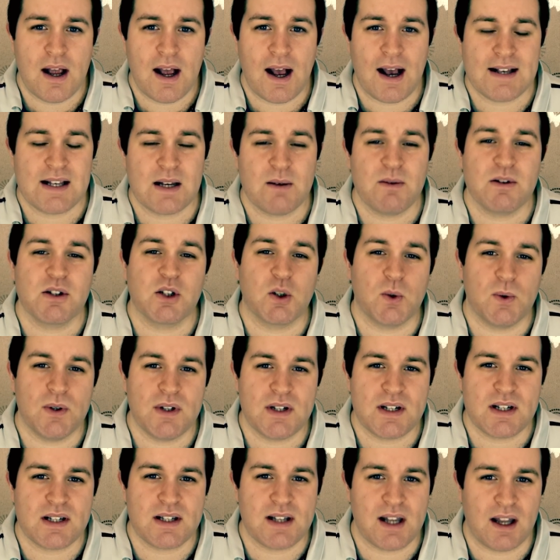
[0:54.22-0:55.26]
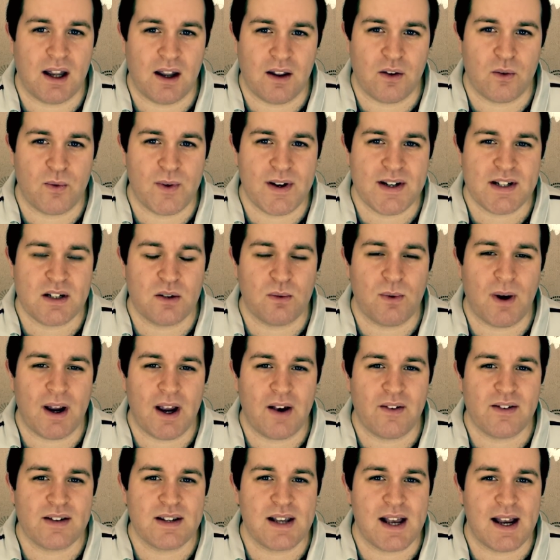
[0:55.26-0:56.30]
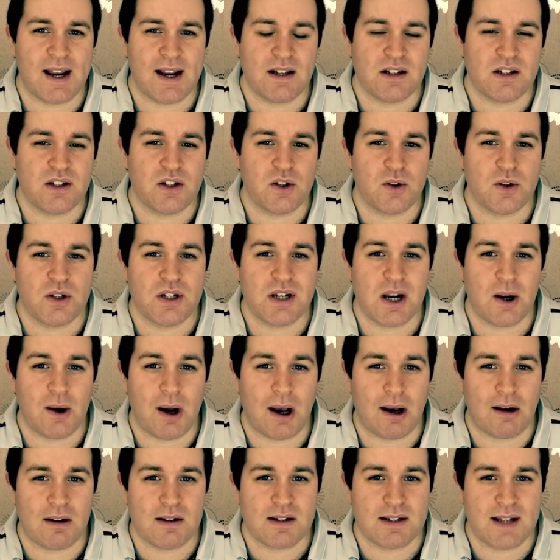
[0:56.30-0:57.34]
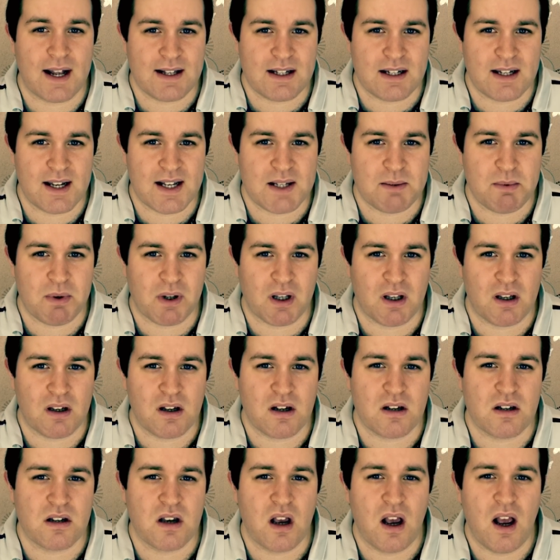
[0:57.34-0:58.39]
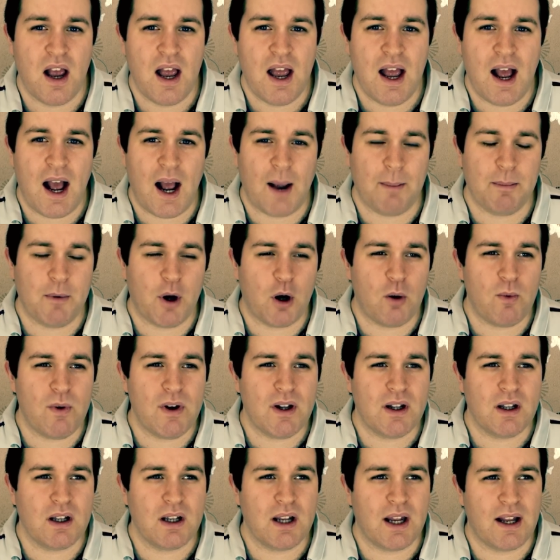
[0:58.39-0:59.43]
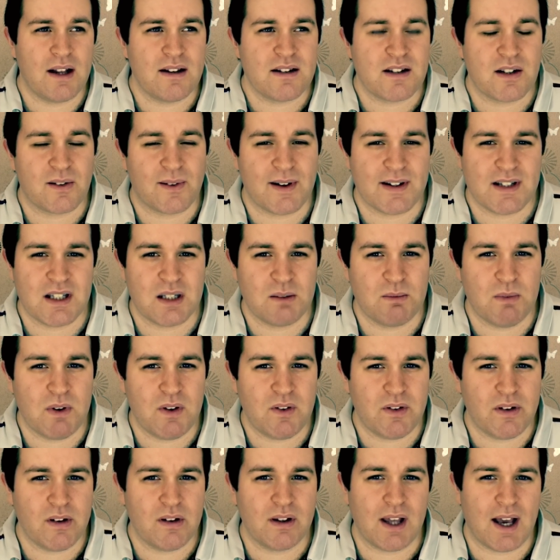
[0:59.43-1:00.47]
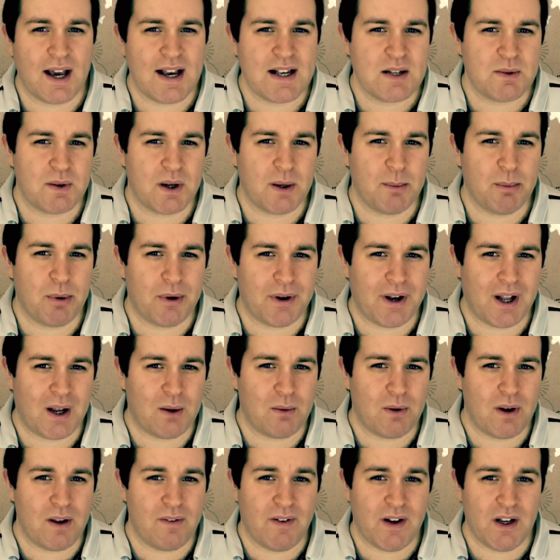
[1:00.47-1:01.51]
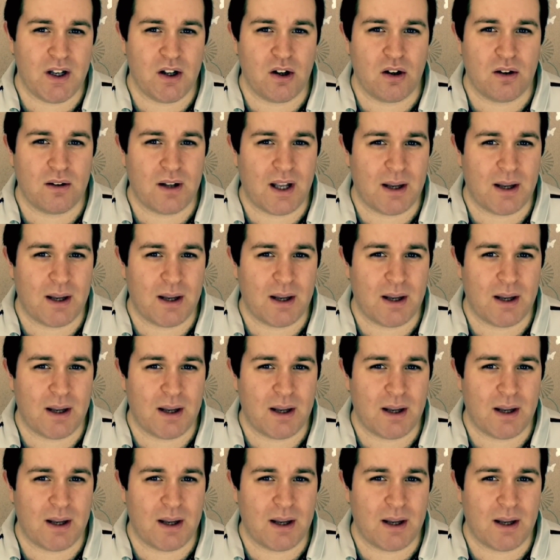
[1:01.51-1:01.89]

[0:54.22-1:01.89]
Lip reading: As I was going to say, the reason why I've started to do shout-out Saturdays is because I'm not really interacting with you guys when I put out a video